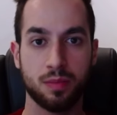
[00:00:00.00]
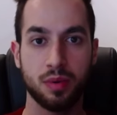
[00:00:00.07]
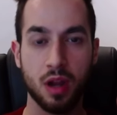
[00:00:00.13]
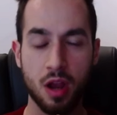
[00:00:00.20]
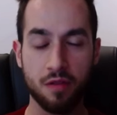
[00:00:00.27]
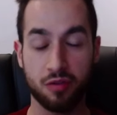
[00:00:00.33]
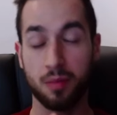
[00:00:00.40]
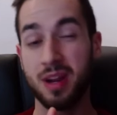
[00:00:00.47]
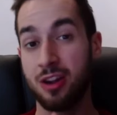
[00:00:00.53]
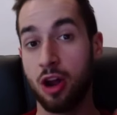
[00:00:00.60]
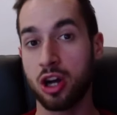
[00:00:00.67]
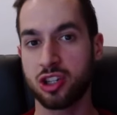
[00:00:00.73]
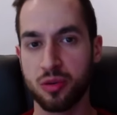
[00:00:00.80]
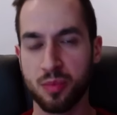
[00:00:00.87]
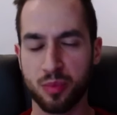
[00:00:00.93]
from a
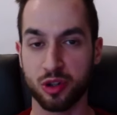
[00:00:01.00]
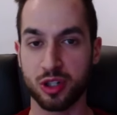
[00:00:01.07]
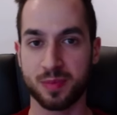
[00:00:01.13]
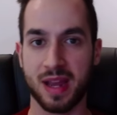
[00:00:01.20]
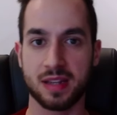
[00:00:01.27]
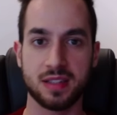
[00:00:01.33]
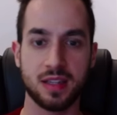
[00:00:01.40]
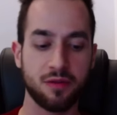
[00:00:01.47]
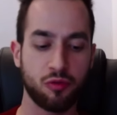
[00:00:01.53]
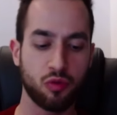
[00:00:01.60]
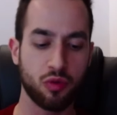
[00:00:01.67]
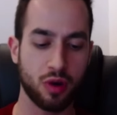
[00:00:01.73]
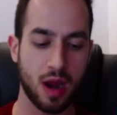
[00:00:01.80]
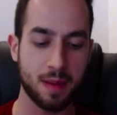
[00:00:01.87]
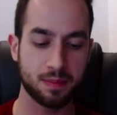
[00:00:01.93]
long-term perspective,
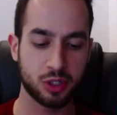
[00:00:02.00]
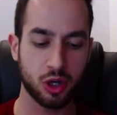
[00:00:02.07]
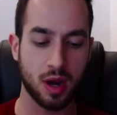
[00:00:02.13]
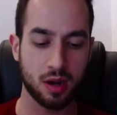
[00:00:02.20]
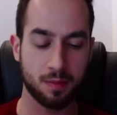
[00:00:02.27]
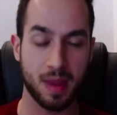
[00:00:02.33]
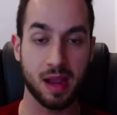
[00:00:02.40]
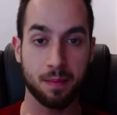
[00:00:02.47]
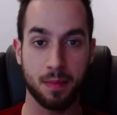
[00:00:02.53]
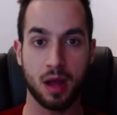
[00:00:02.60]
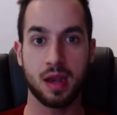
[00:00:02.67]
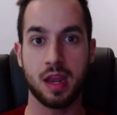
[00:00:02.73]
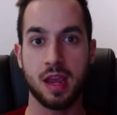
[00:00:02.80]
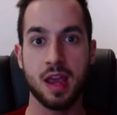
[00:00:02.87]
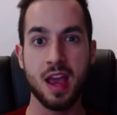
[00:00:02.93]
where I'm trying to make
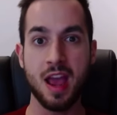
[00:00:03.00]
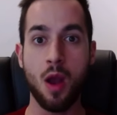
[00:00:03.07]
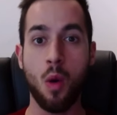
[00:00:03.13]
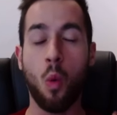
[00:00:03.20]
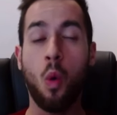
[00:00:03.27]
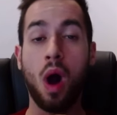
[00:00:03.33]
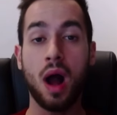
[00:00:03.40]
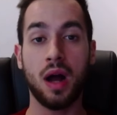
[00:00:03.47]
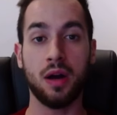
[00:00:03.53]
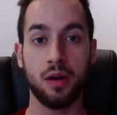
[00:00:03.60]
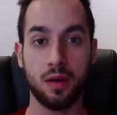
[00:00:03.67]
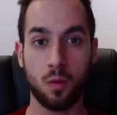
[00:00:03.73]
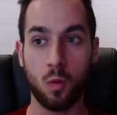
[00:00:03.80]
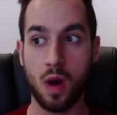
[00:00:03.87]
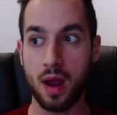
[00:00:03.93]
money
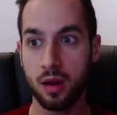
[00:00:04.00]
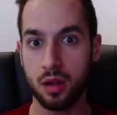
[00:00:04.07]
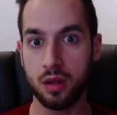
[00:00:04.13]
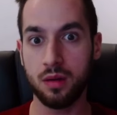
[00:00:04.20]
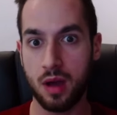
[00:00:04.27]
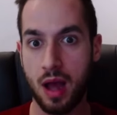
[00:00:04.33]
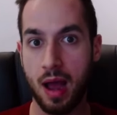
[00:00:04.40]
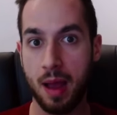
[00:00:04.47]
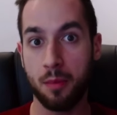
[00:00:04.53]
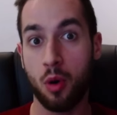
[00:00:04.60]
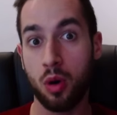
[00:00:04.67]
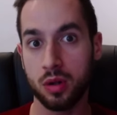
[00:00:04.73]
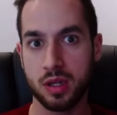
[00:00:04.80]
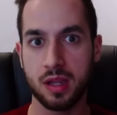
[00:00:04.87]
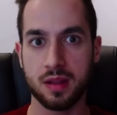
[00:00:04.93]
while I'm
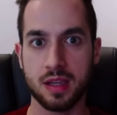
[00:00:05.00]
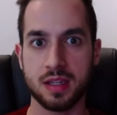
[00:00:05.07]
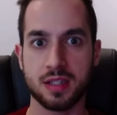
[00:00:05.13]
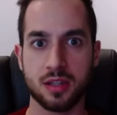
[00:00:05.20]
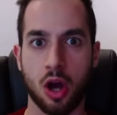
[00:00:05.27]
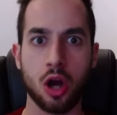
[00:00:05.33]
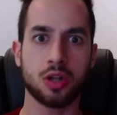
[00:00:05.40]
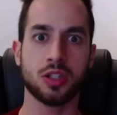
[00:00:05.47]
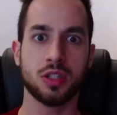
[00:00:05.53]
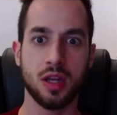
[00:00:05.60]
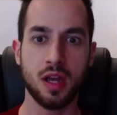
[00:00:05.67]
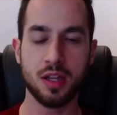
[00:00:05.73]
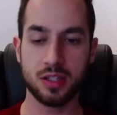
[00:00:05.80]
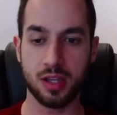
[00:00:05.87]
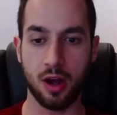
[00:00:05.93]
holding these stocks.
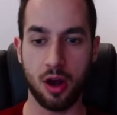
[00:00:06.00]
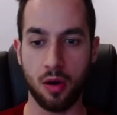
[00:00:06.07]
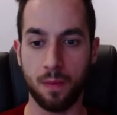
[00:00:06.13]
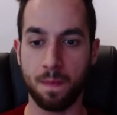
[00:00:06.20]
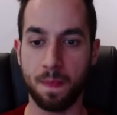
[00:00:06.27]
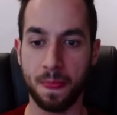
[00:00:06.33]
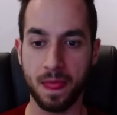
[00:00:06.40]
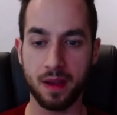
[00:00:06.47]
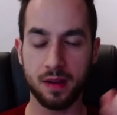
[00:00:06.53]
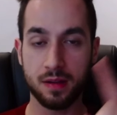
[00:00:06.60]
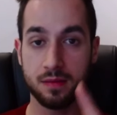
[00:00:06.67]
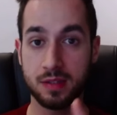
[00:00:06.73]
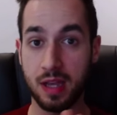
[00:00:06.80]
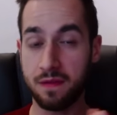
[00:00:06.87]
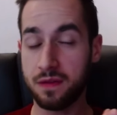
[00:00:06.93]
So
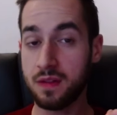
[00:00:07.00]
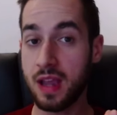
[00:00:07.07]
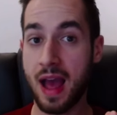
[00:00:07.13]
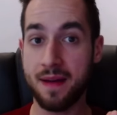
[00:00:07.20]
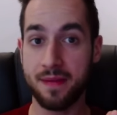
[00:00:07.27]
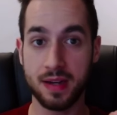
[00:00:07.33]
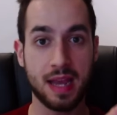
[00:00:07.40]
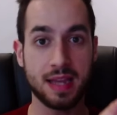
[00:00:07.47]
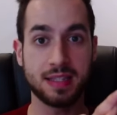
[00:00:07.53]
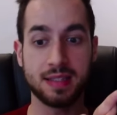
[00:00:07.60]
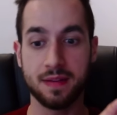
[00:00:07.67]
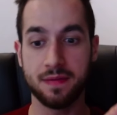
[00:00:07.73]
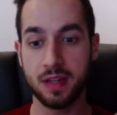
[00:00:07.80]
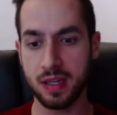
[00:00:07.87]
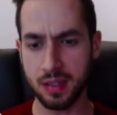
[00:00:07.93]
definitely have a nice
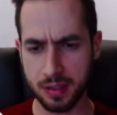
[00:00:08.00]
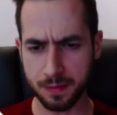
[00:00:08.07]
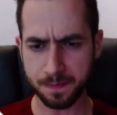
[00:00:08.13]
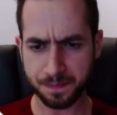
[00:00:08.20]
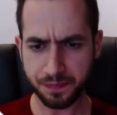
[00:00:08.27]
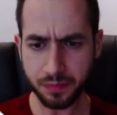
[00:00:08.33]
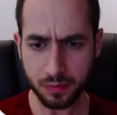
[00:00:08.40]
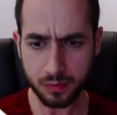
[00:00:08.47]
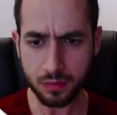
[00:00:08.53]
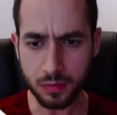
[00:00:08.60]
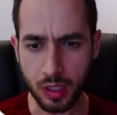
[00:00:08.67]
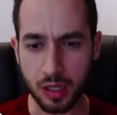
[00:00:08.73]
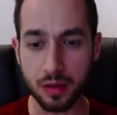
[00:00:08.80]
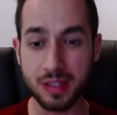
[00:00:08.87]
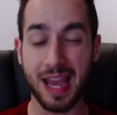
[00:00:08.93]
dividend.
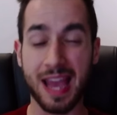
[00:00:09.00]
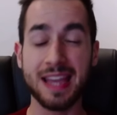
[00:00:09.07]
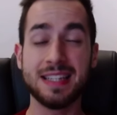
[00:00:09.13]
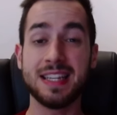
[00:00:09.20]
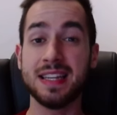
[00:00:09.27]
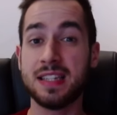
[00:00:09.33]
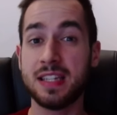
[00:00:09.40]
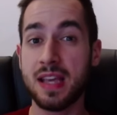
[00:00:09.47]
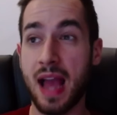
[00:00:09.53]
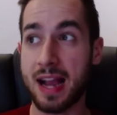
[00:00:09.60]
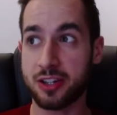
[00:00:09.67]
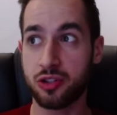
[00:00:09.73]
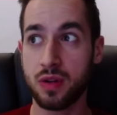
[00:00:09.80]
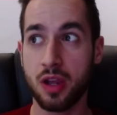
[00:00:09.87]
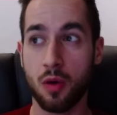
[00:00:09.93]
AT&T
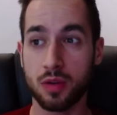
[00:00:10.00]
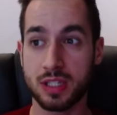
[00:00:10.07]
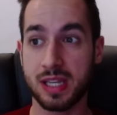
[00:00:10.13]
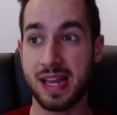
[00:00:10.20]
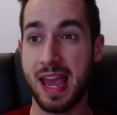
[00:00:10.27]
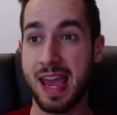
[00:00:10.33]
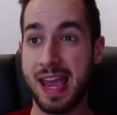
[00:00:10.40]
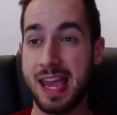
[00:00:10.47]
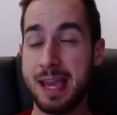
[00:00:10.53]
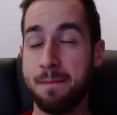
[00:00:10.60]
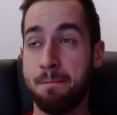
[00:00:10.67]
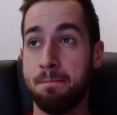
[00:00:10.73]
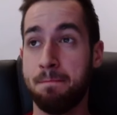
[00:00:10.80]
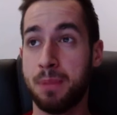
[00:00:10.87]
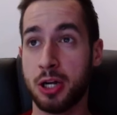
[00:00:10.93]
actually owns a
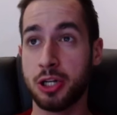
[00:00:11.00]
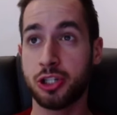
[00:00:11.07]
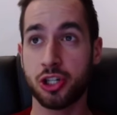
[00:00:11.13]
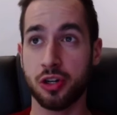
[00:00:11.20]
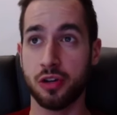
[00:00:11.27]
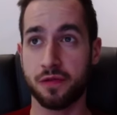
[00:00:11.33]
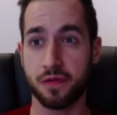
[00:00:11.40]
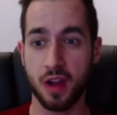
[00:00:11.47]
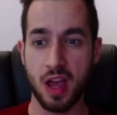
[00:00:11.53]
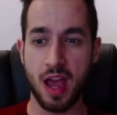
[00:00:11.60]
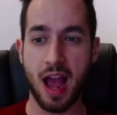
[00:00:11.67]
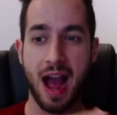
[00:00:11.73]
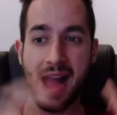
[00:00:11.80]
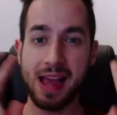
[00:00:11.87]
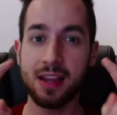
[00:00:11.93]
bunch of
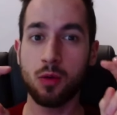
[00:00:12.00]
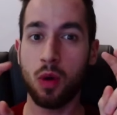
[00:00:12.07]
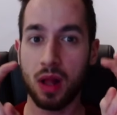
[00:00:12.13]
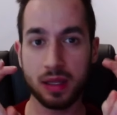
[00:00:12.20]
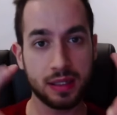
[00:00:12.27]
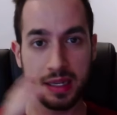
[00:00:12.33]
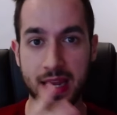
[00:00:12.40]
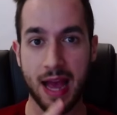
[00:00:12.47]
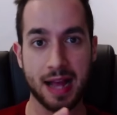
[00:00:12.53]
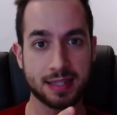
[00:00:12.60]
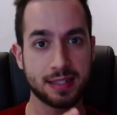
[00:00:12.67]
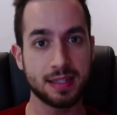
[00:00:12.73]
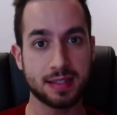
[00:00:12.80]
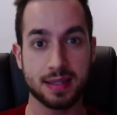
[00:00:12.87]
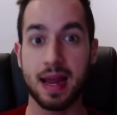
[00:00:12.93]
high quality
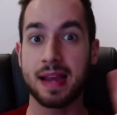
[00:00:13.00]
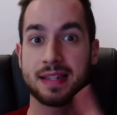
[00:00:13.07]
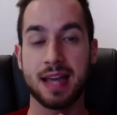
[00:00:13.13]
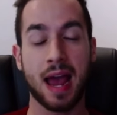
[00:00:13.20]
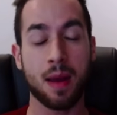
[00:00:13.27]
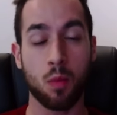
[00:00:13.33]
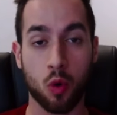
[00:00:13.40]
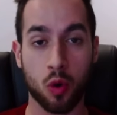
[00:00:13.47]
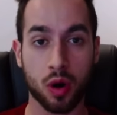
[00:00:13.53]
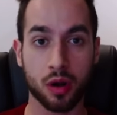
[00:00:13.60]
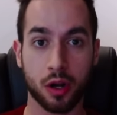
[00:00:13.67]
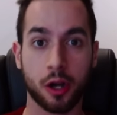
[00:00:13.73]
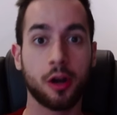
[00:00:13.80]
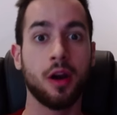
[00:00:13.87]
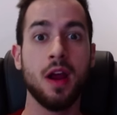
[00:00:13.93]
assets like Time Warner